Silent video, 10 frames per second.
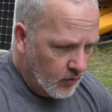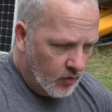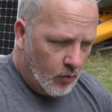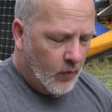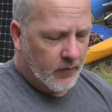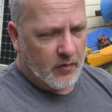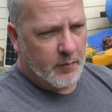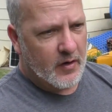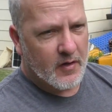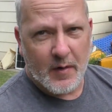not whether
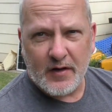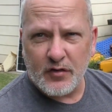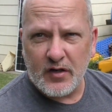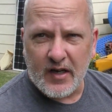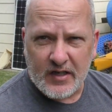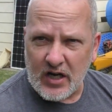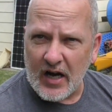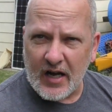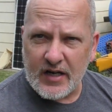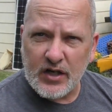it be the battery, a
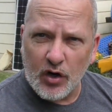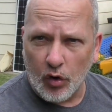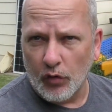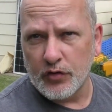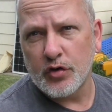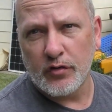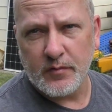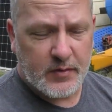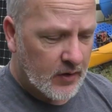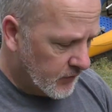charger, or the tools
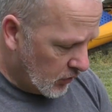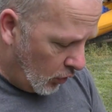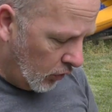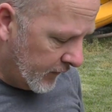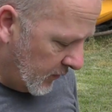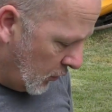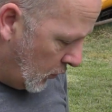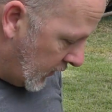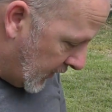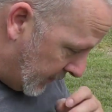themselves. All of them are
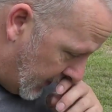working